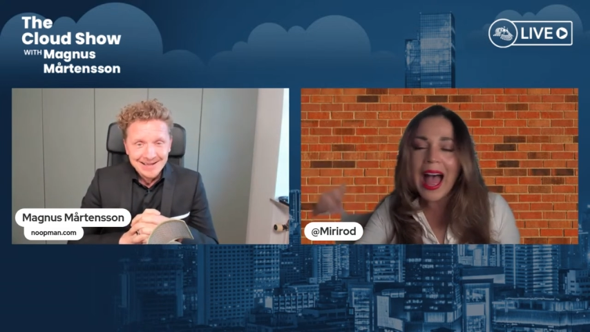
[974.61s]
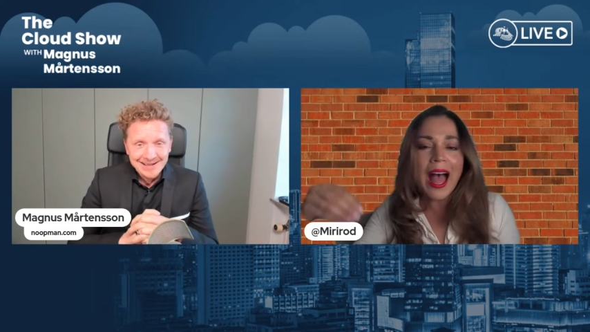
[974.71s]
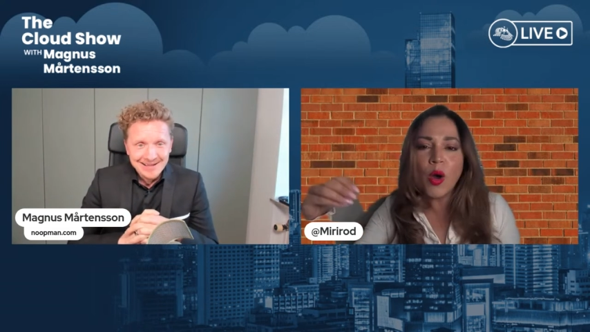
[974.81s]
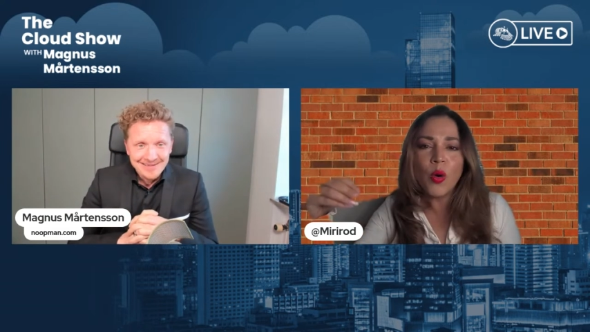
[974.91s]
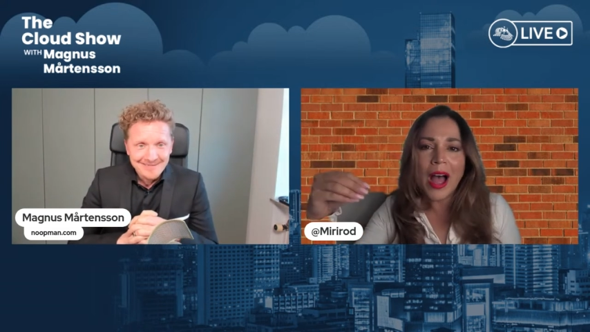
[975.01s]

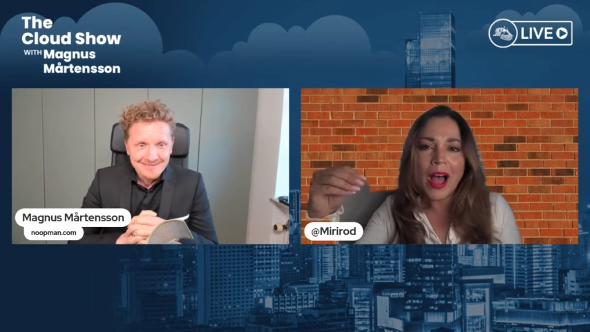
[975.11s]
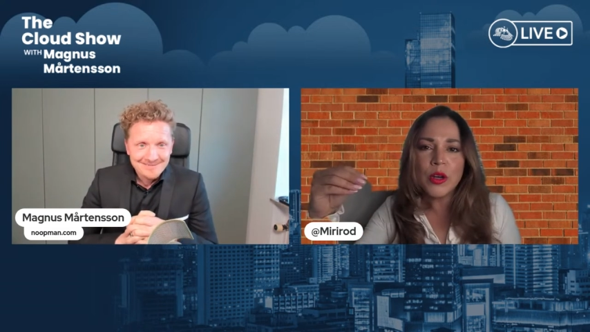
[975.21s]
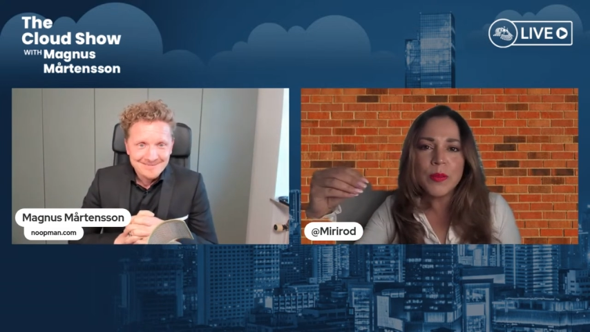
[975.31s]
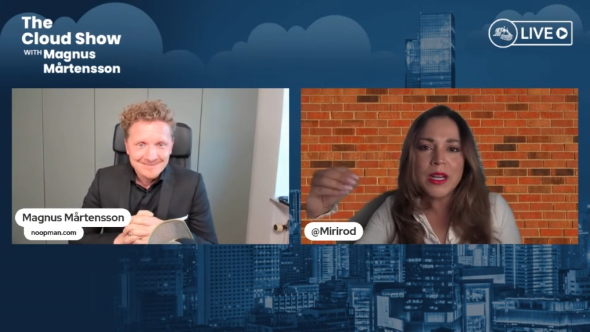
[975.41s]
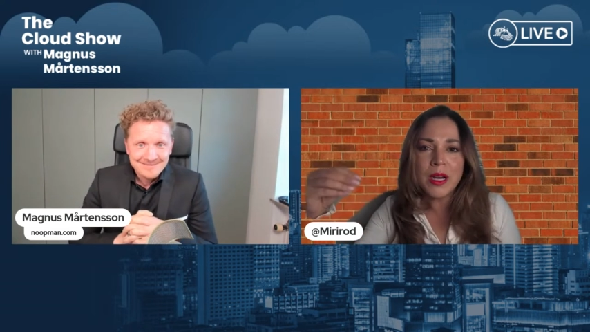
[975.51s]
Speaker 1: how
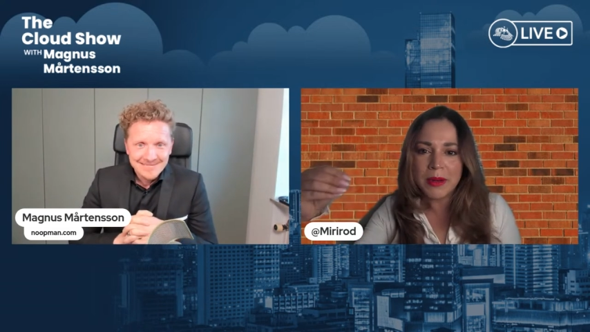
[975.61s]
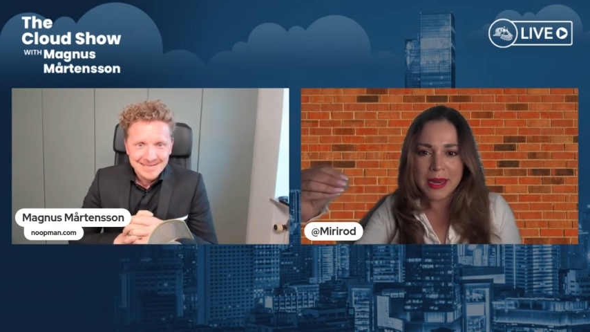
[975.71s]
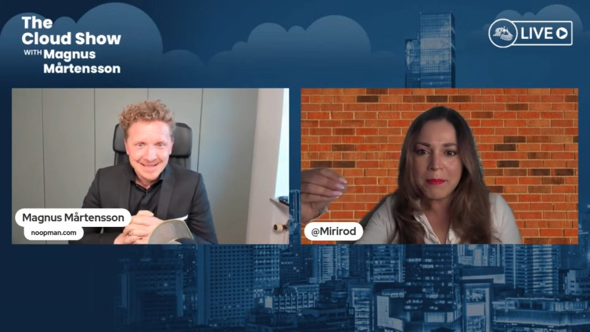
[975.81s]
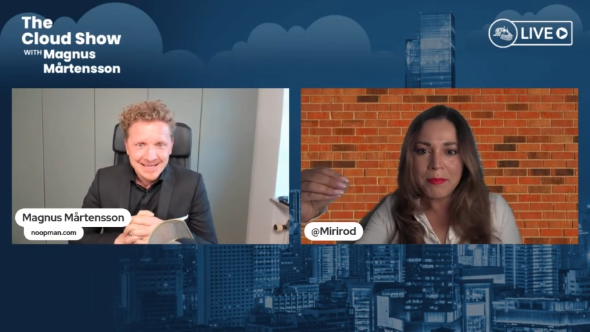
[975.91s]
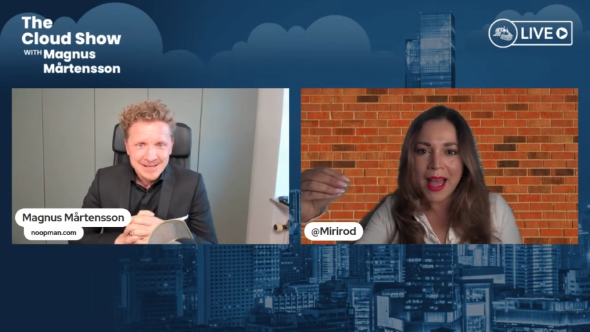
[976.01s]
how to become
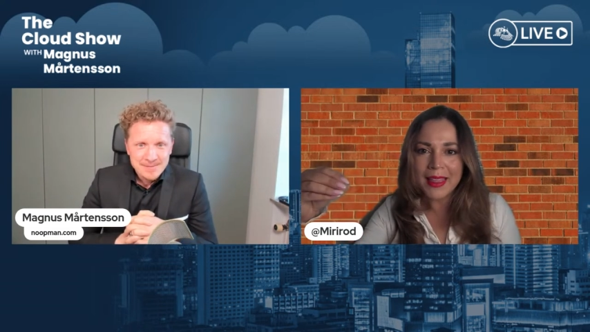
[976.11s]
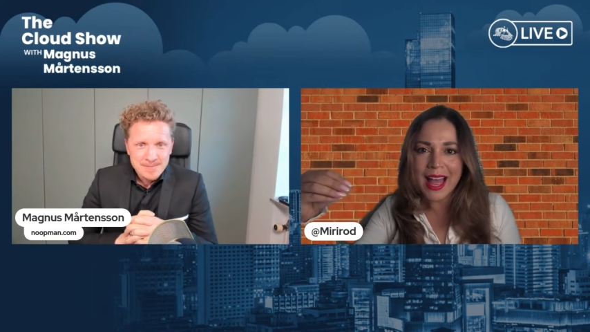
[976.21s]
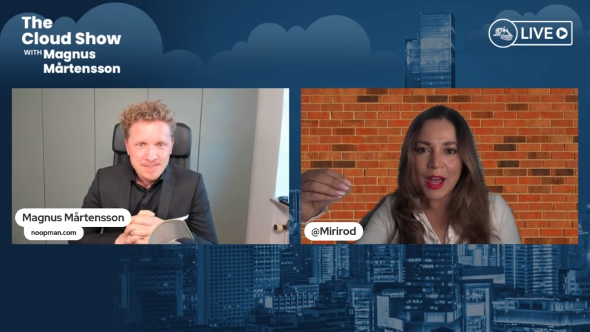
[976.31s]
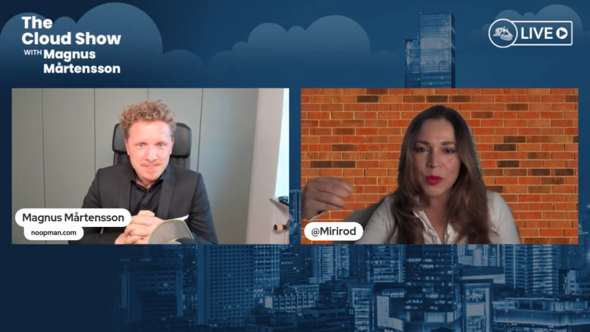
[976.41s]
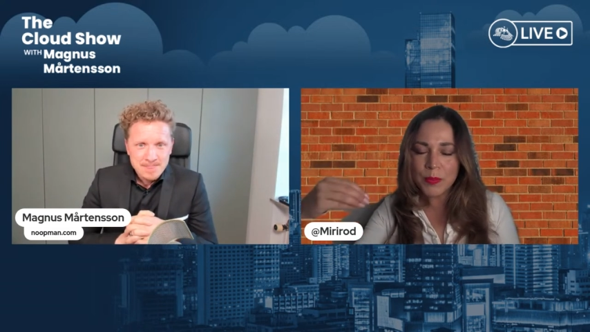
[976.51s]
an
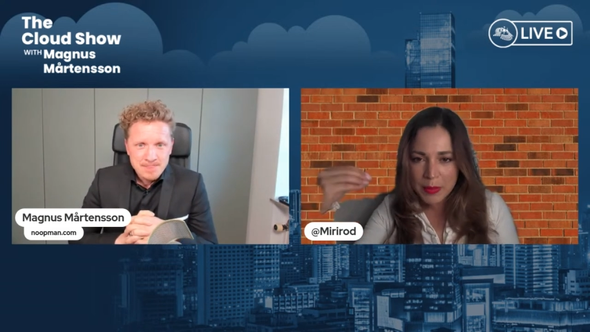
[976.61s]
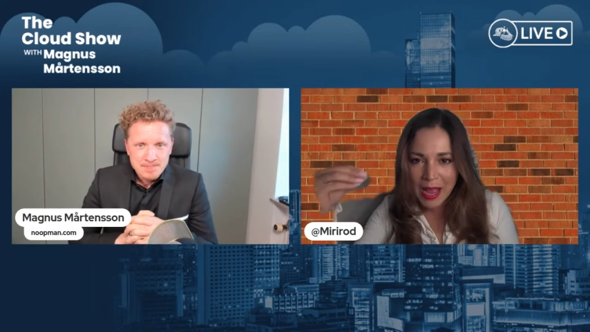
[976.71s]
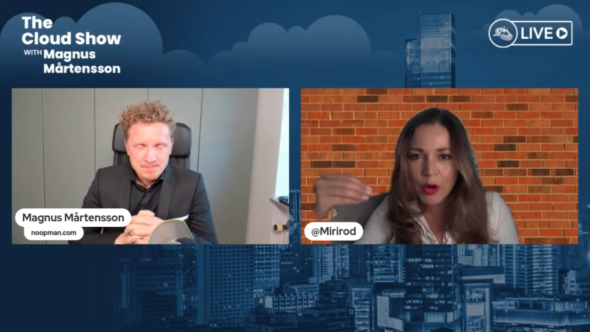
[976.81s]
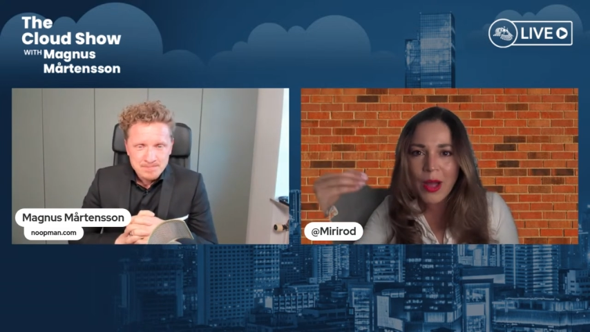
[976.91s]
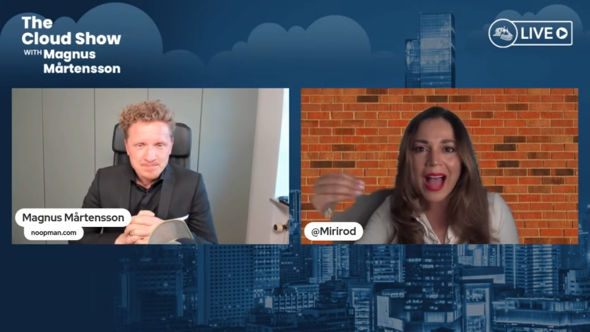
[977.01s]
empath, how
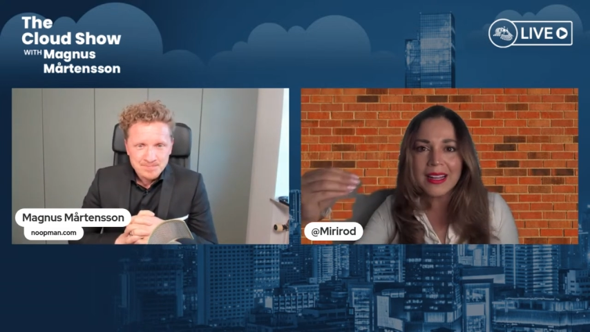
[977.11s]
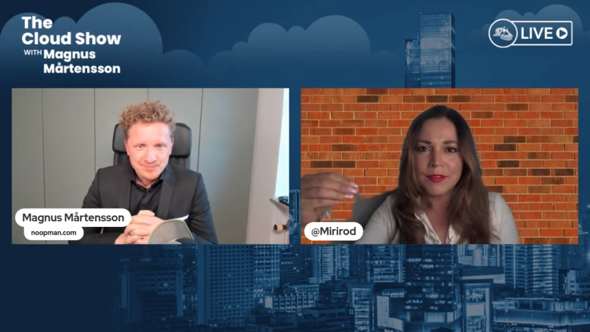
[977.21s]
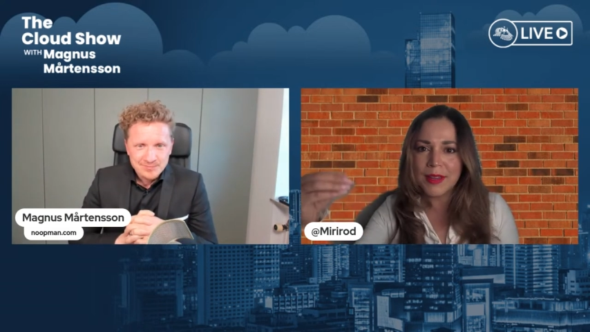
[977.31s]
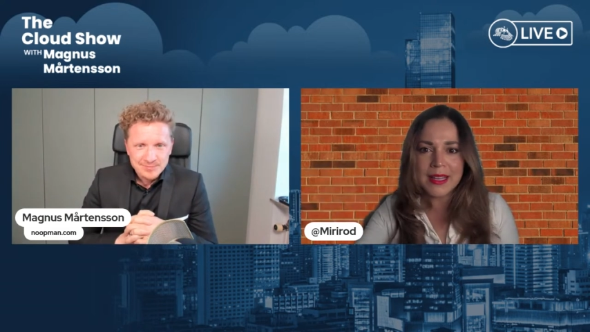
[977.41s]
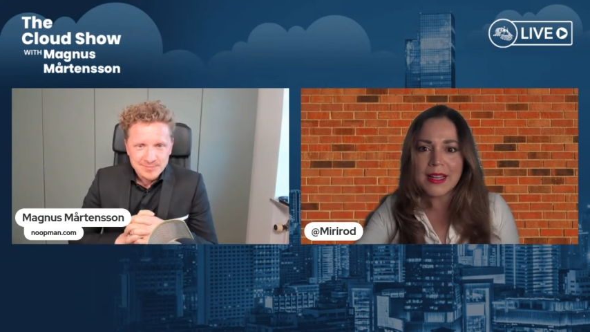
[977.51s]
to how to
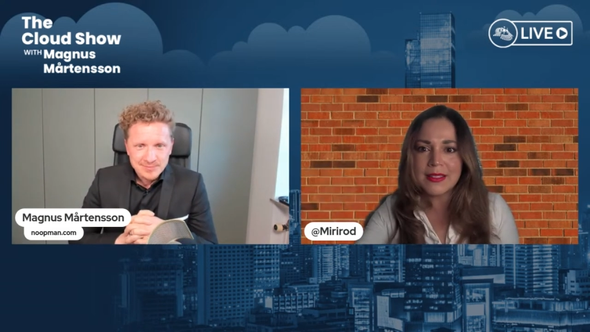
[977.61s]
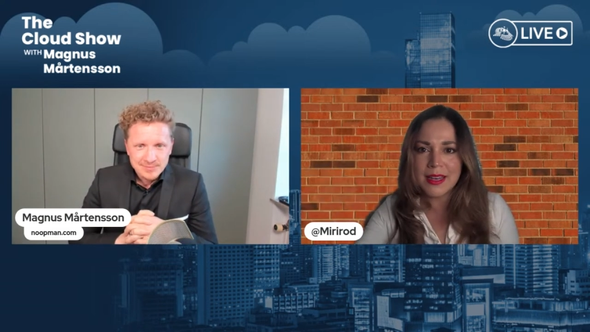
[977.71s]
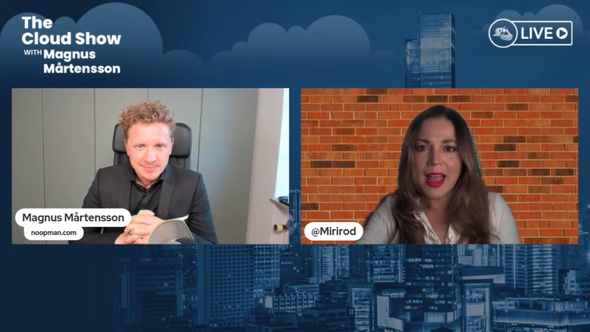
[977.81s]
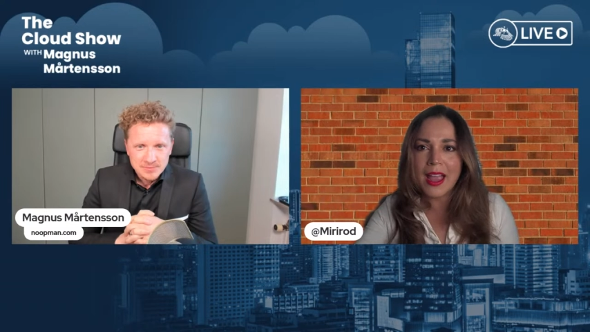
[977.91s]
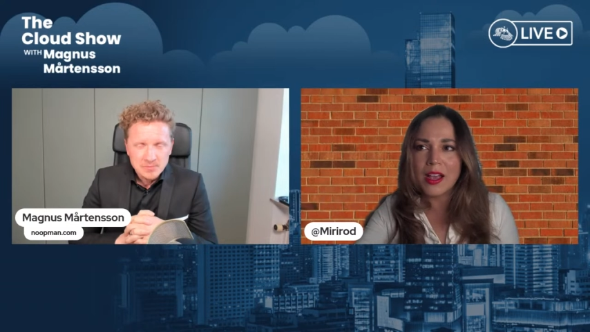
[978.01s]
activate that
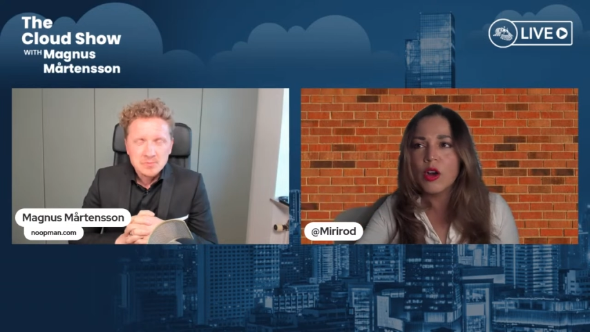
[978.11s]
today.